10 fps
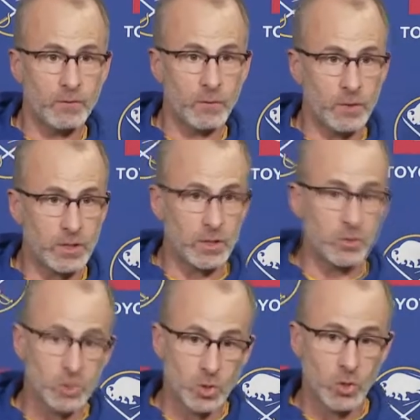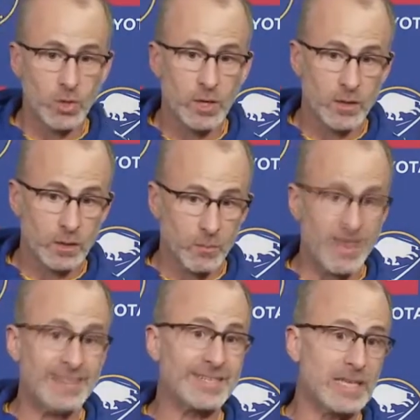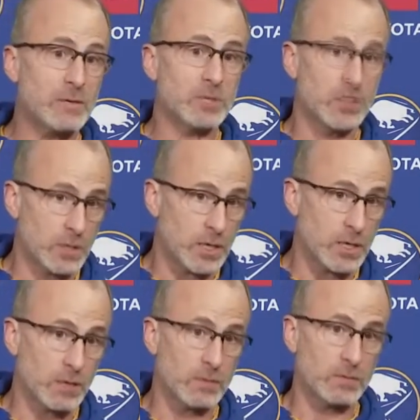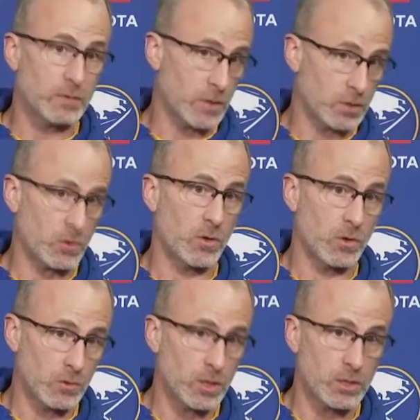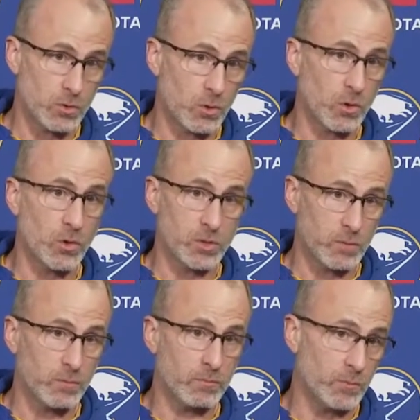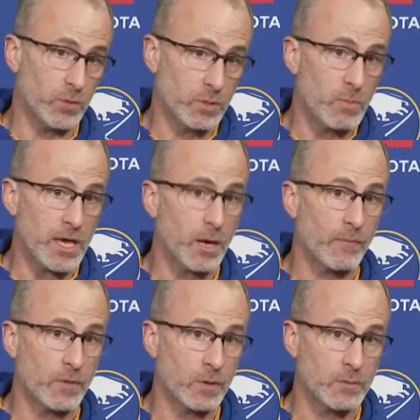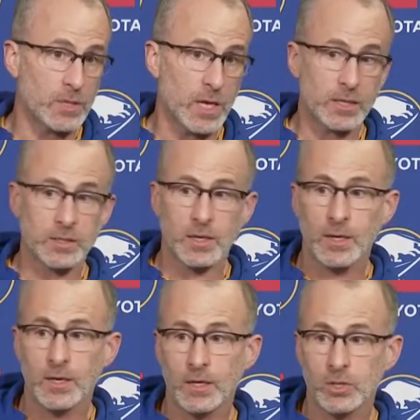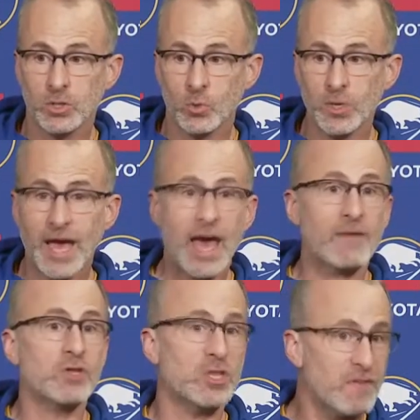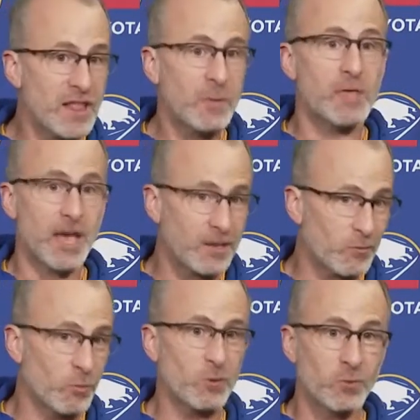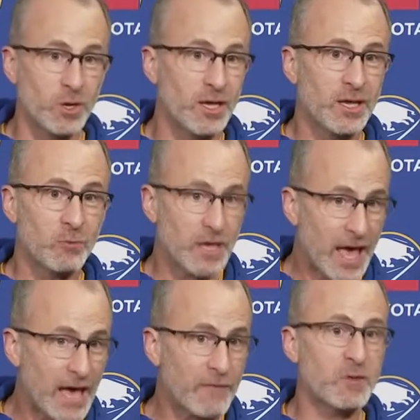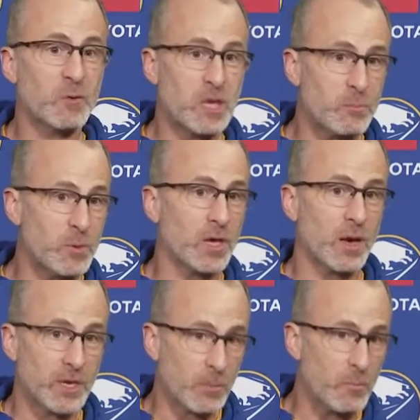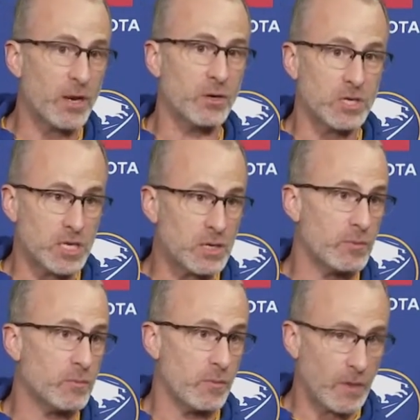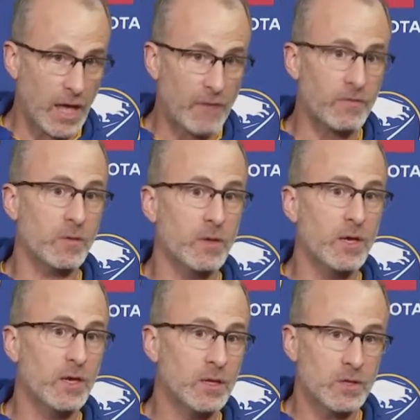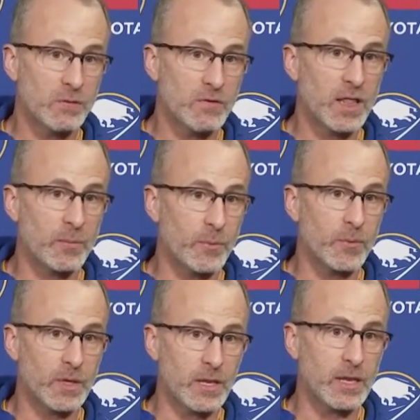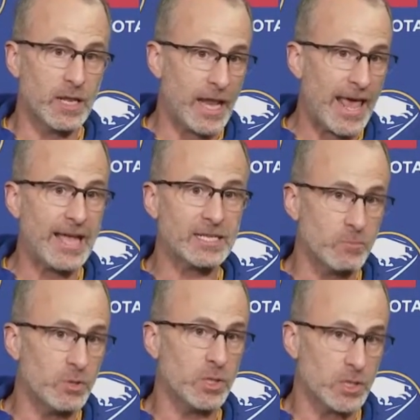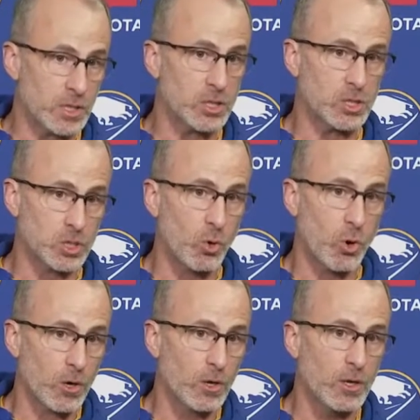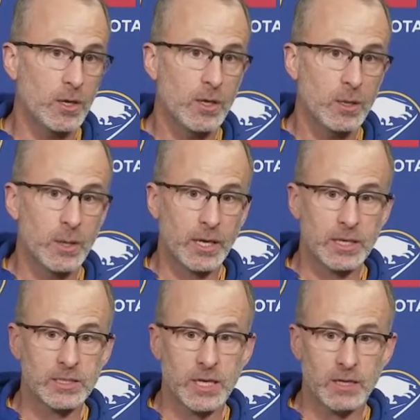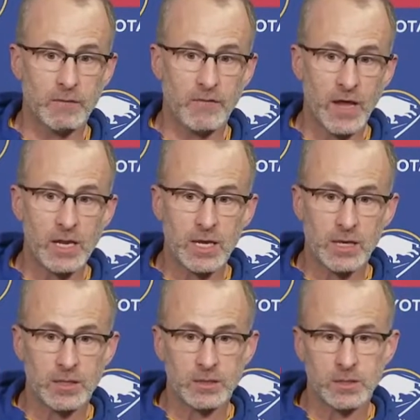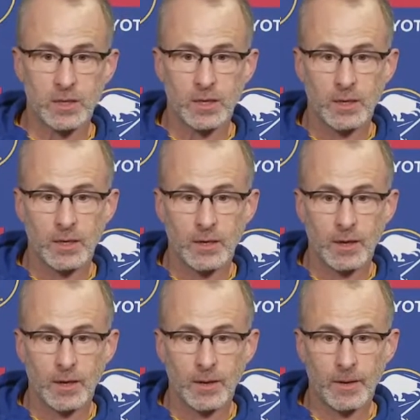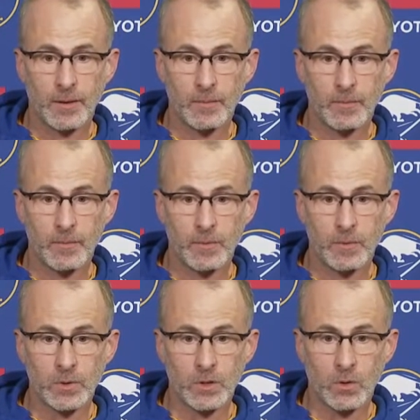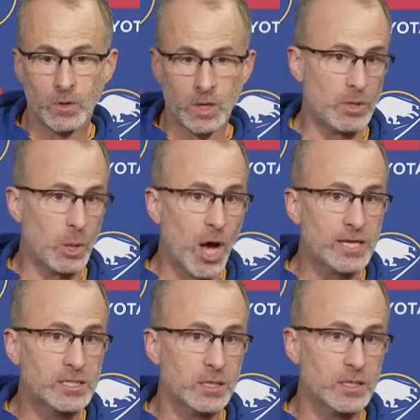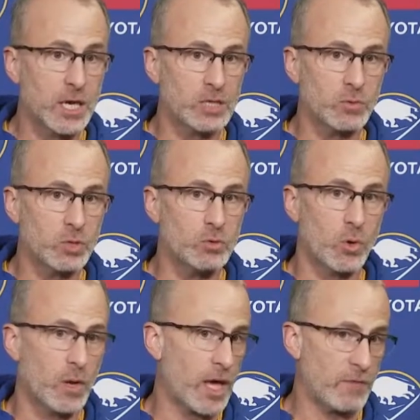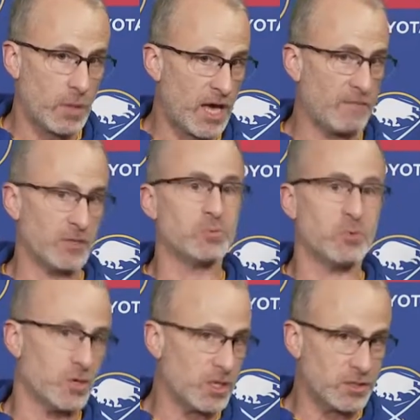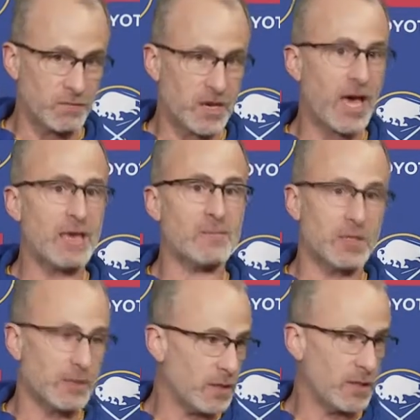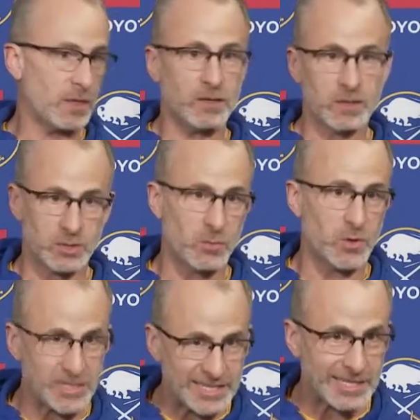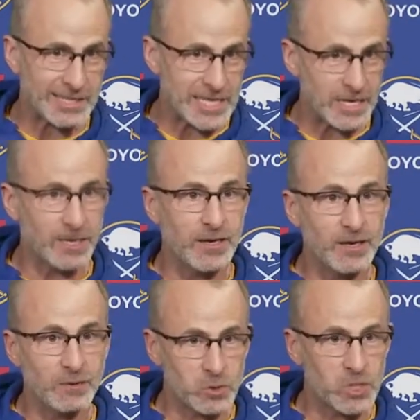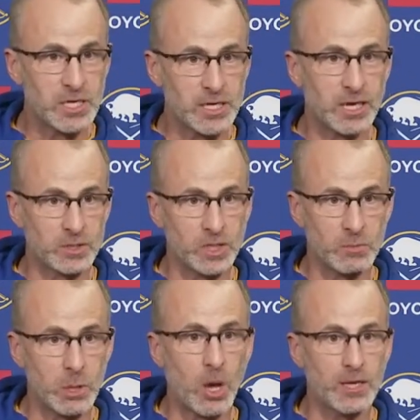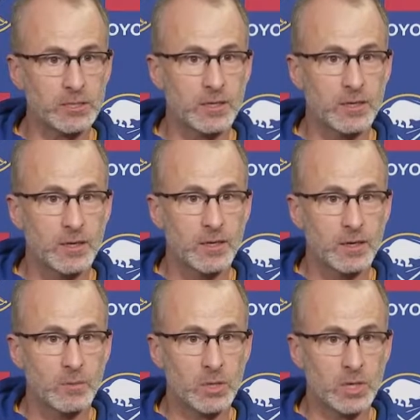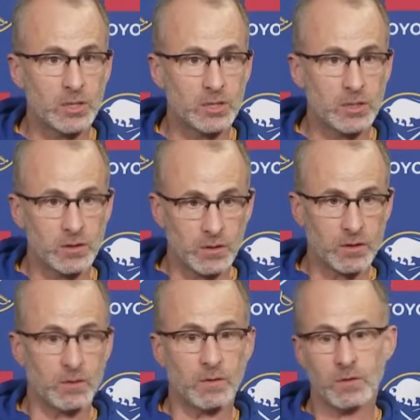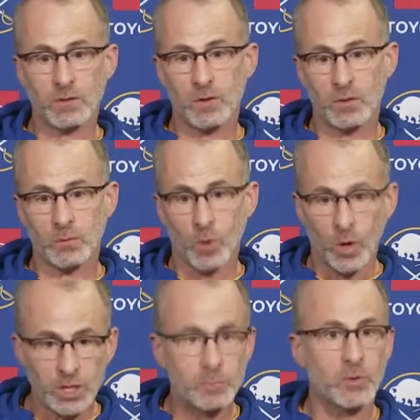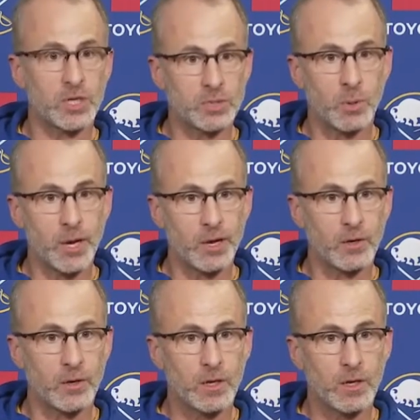what they do. So the best teams in the league can score goals and really make up for their mistakes. So we have to develop that. We have to keep becoming a better team and have to develop an enhanced ability to score. Like I said, defending is, you know, it can be lost in this case when you don't have a lot of experience of time and experience in the league. Those details can be lost because, the more experienced player